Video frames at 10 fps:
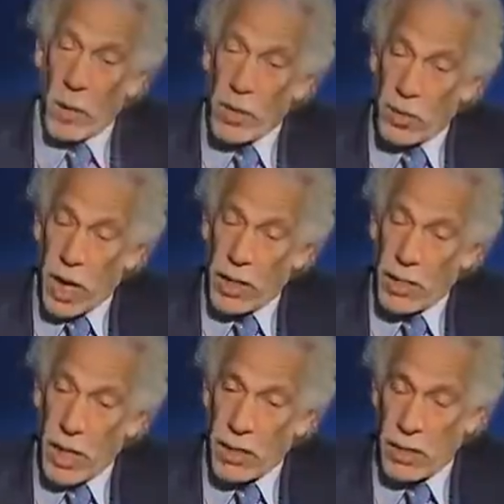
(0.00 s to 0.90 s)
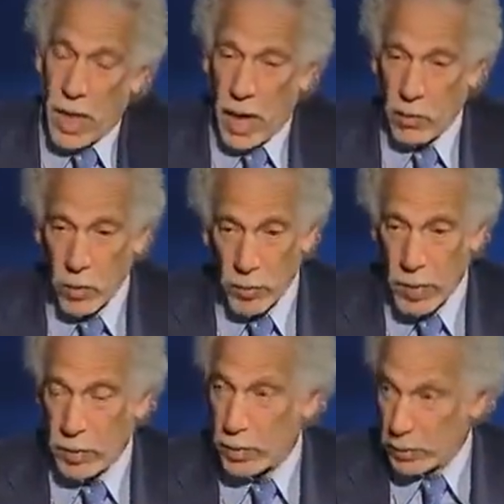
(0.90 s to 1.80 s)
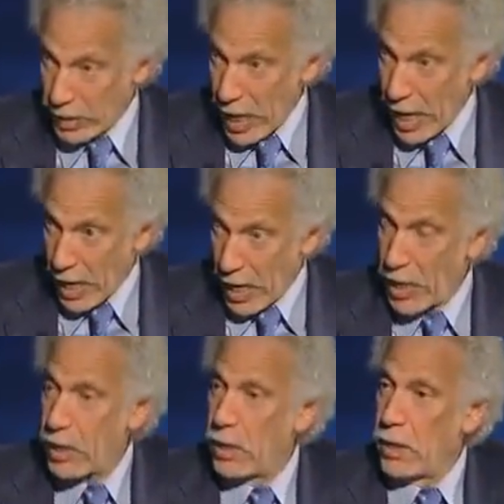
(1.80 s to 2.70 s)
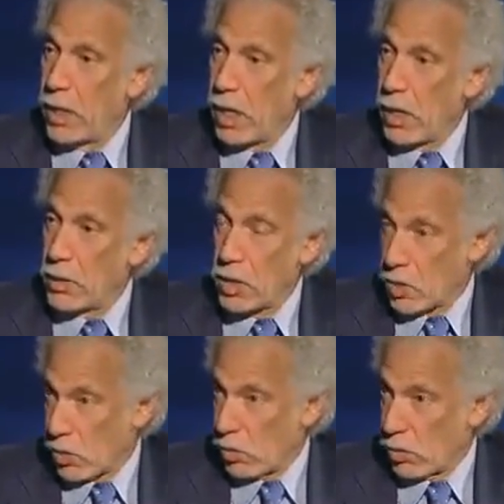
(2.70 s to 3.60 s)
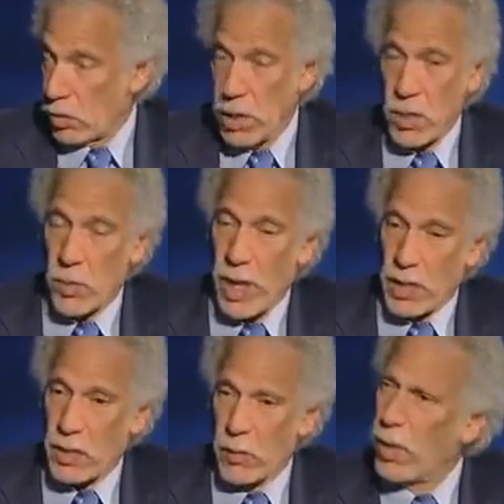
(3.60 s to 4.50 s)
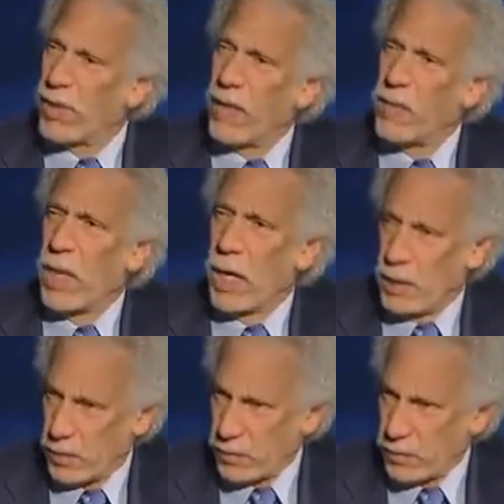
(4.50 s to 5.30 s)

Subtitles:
we try and assess that when people apply to school is we ask them what they've done.